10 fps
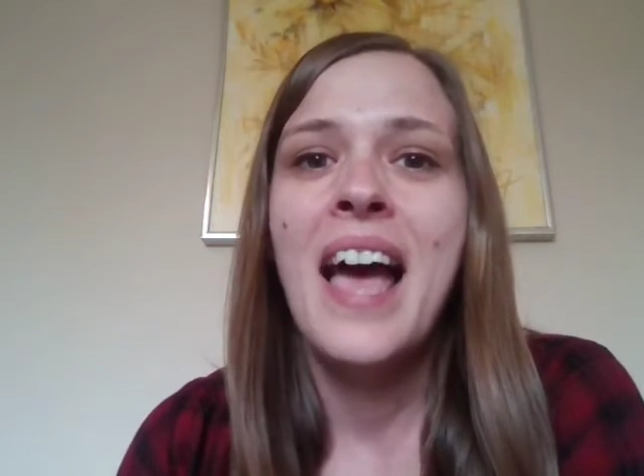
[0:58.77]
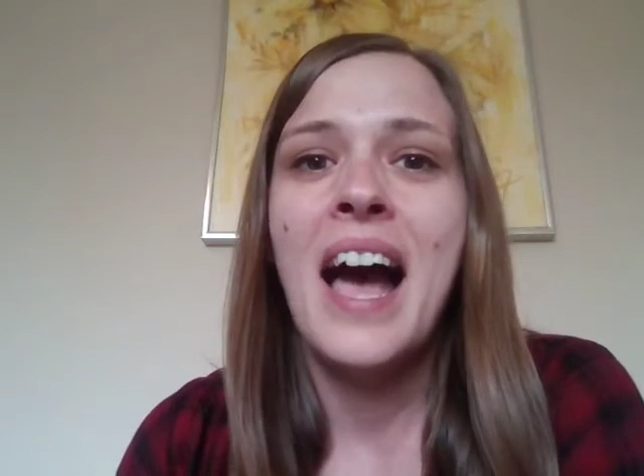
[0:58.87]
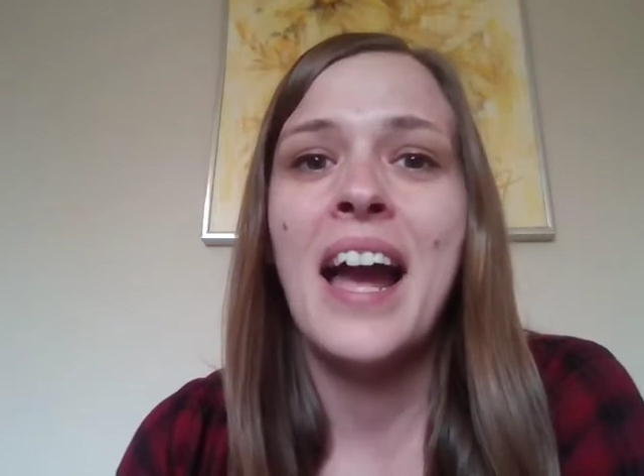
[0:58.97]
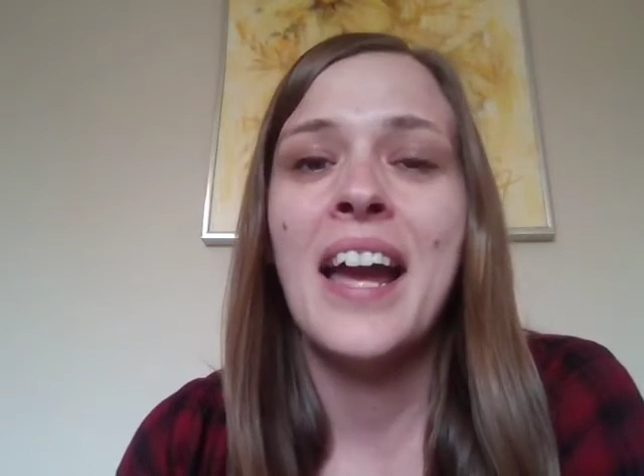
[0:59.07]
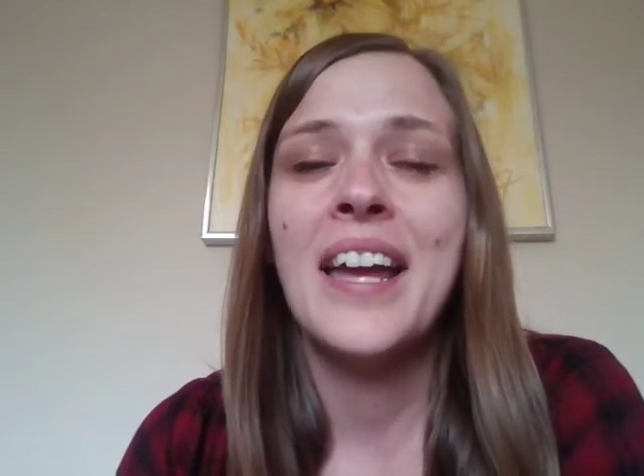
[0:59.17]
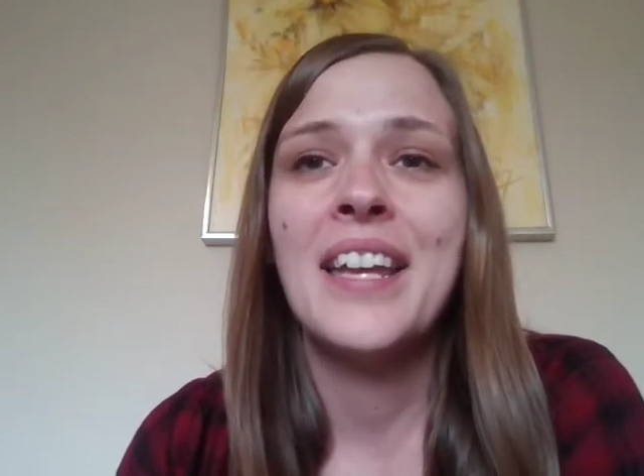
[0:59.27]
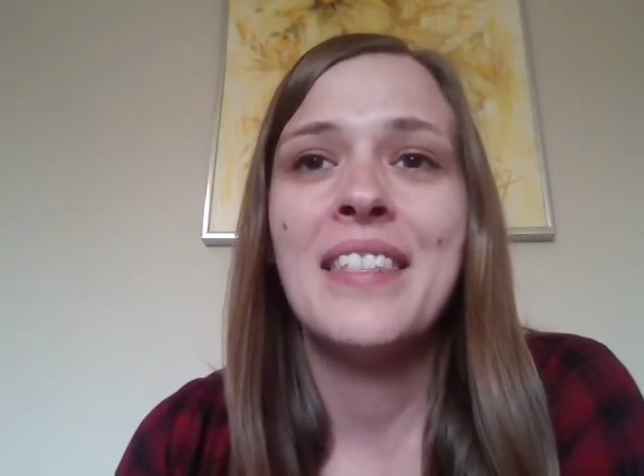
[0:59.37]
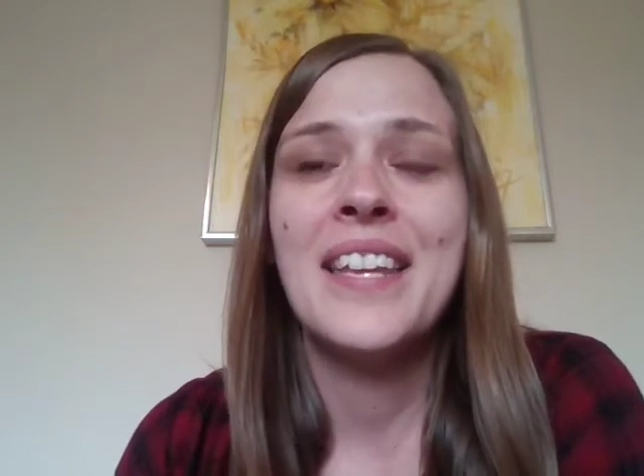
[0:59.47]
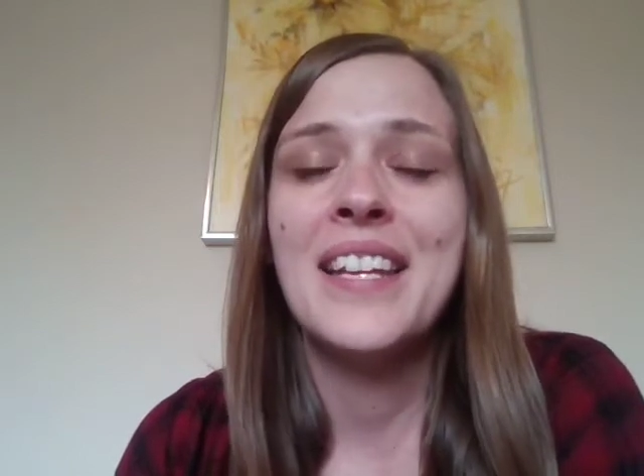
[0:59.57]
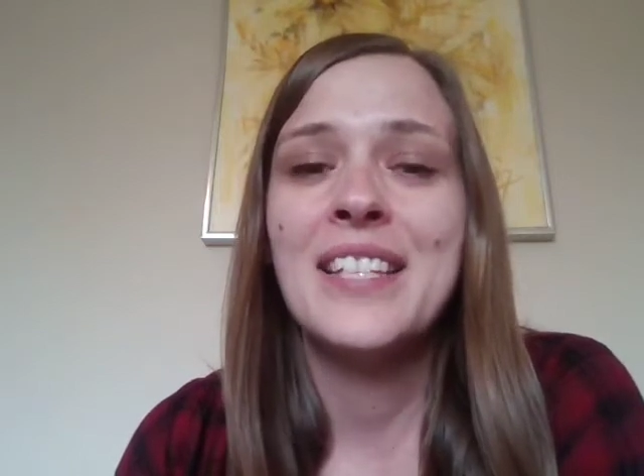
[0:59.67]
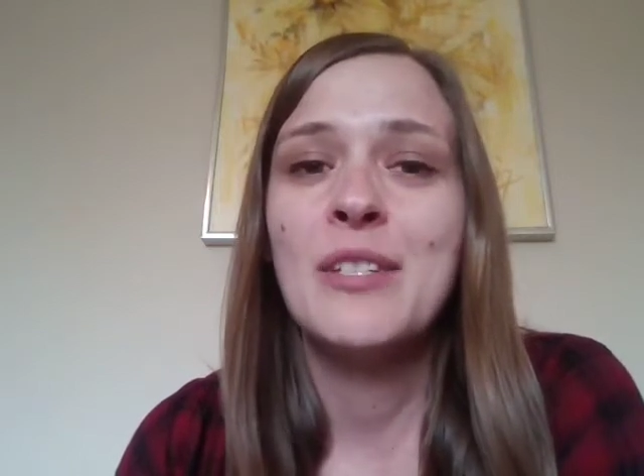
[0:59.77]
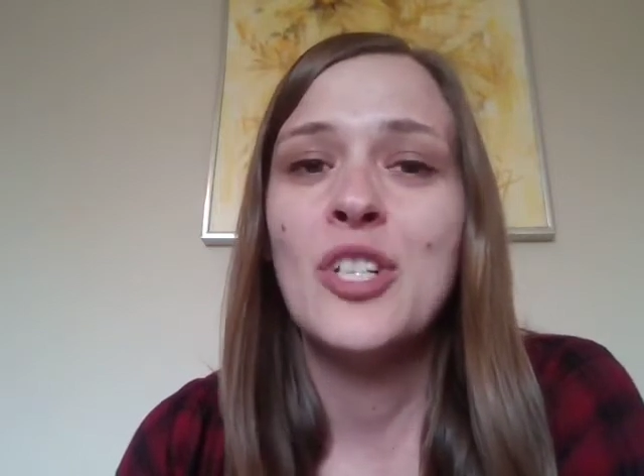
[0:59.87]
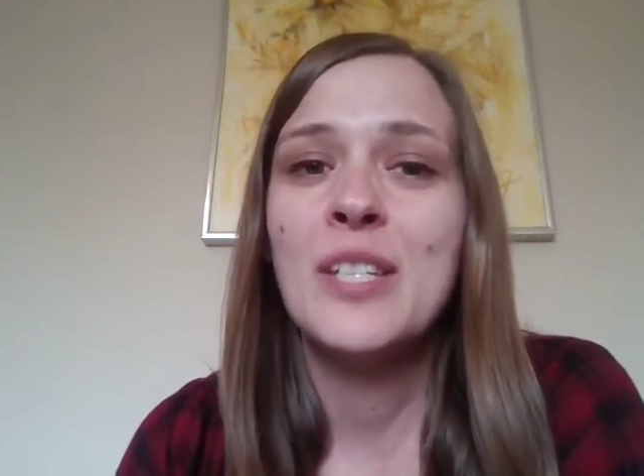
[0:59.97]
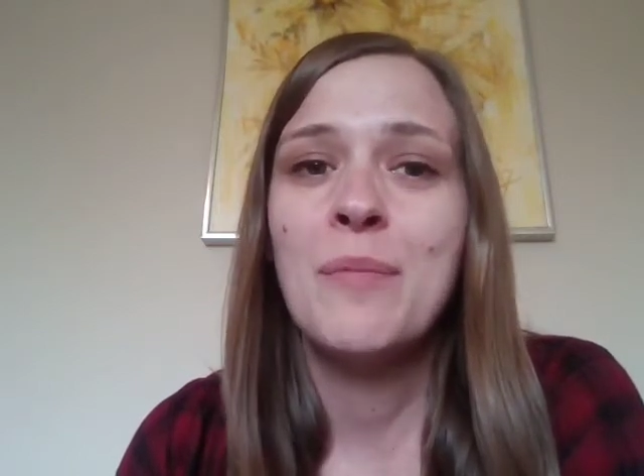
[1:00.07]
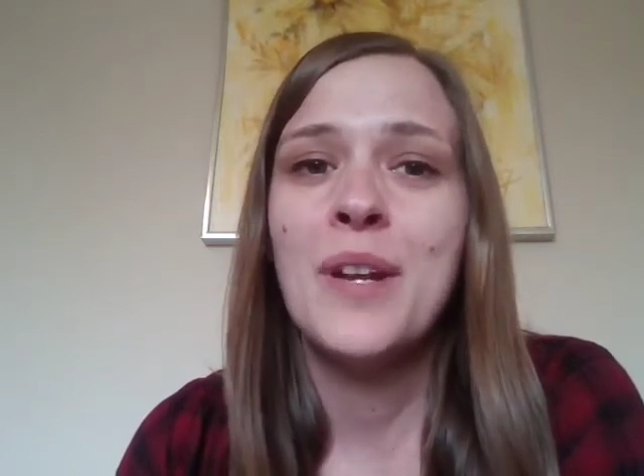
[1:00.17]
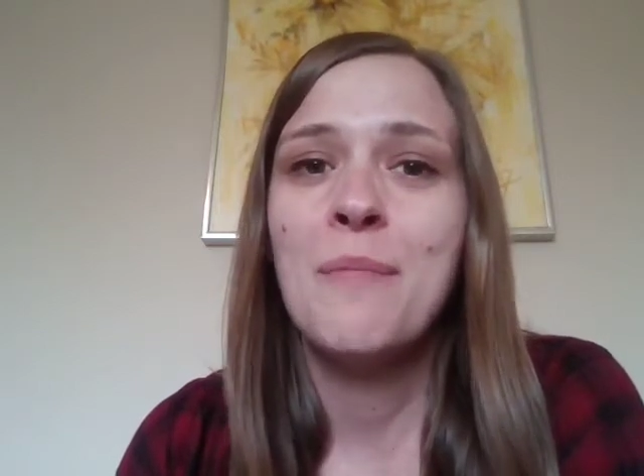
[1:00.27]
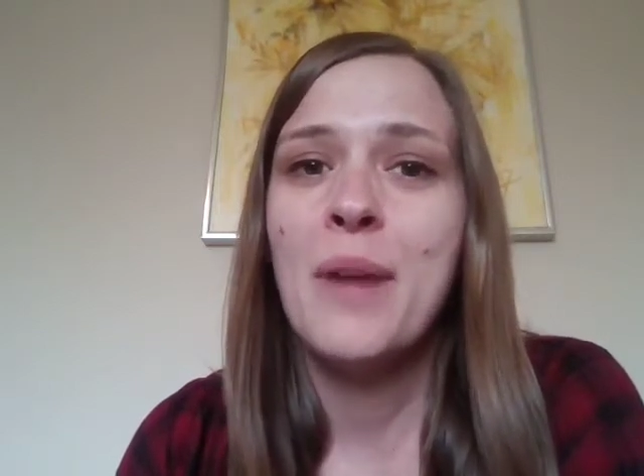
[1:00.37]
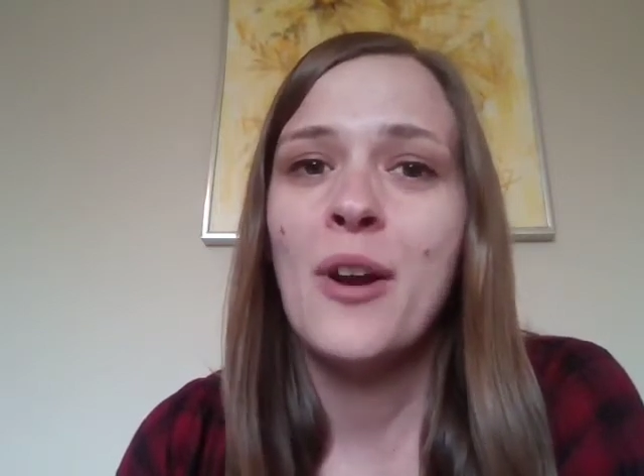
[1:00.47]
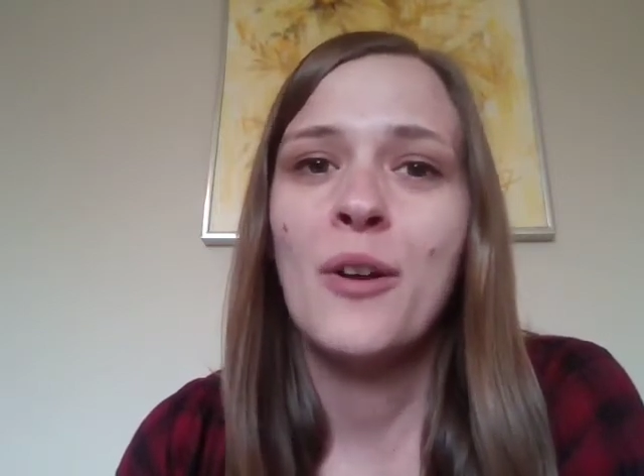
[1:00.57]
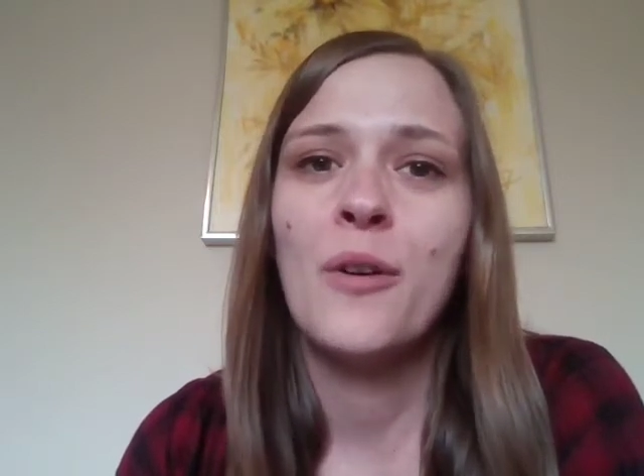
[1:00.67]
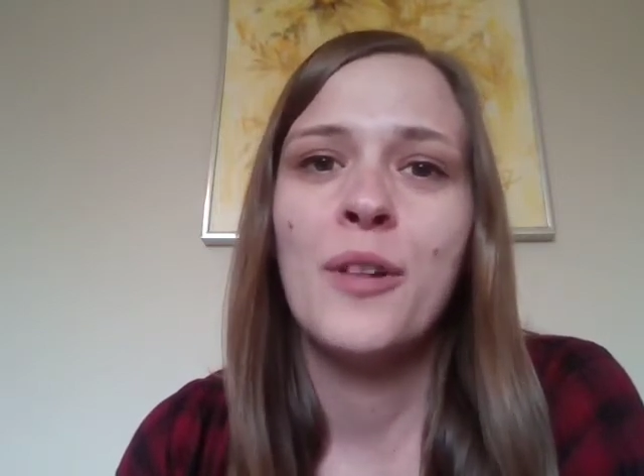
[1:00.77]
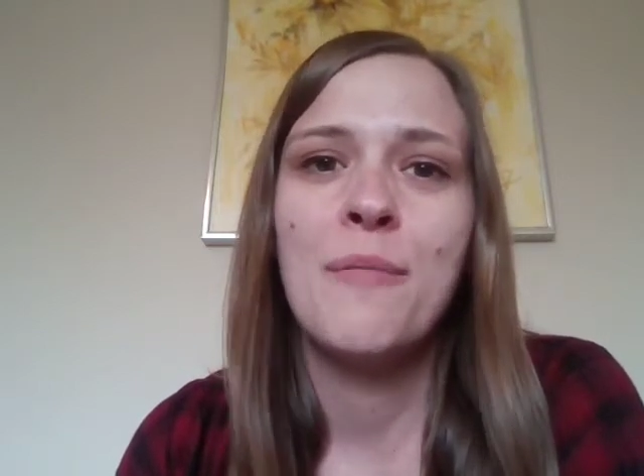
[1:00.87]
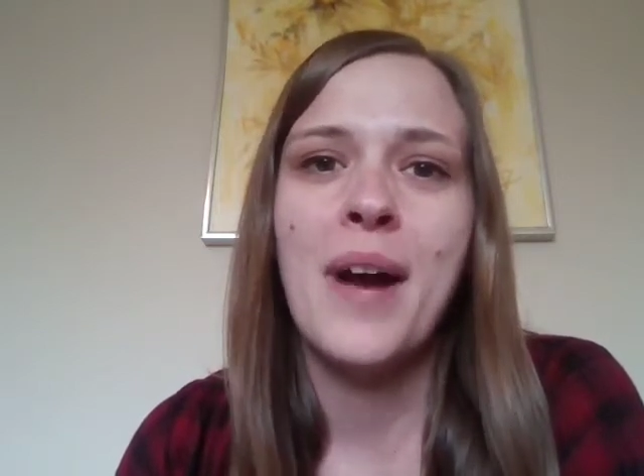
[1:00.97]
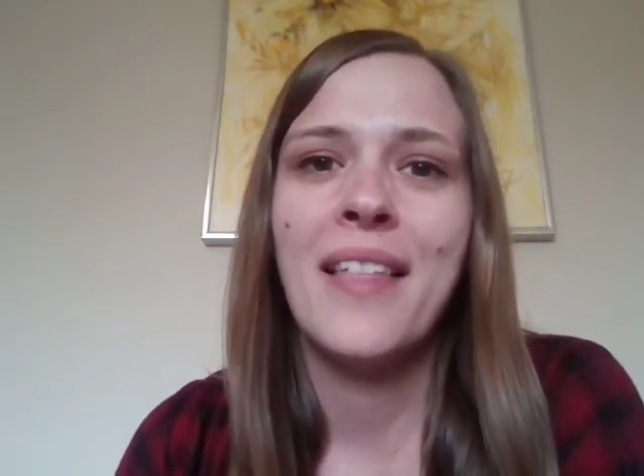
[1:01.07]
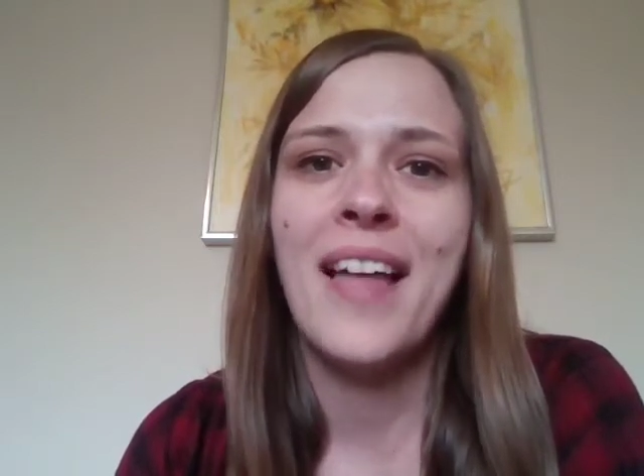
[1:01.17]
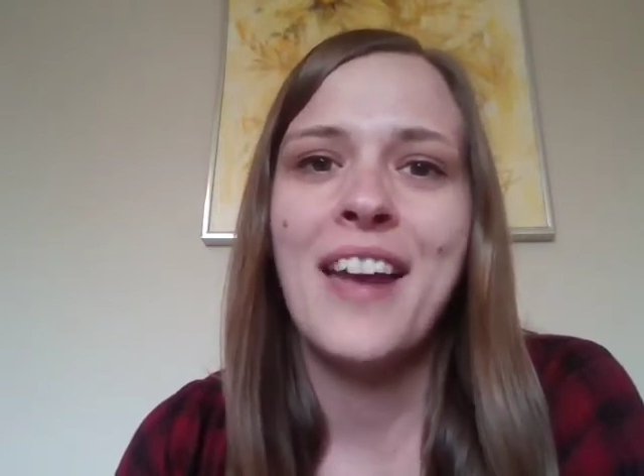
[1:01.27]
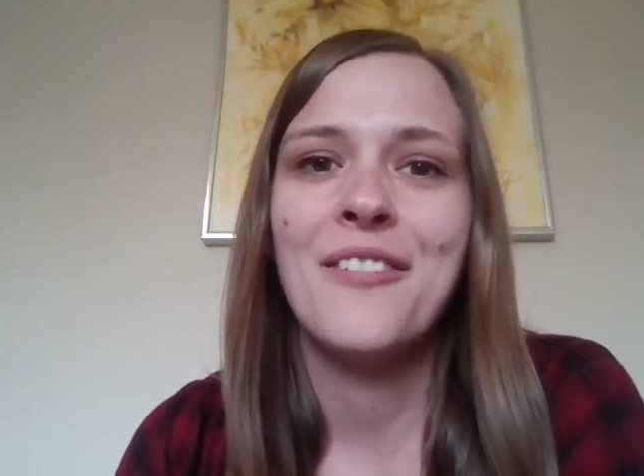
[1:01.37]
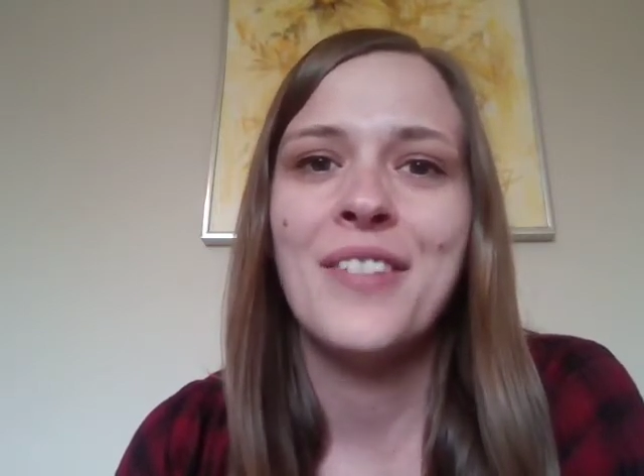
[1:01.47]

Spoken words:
I think it's just been a miracle in my life